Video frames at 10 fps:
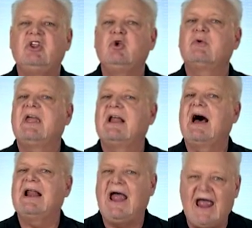You
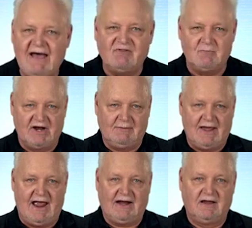cannot have the money
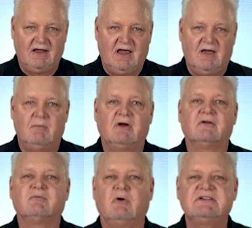back
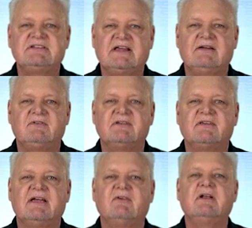because once the gift is
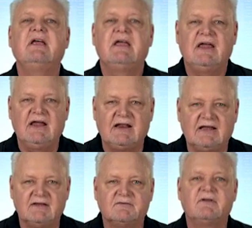given, it
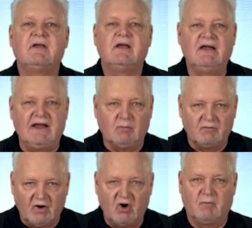is
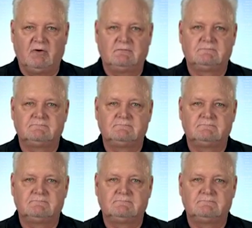irrevocable.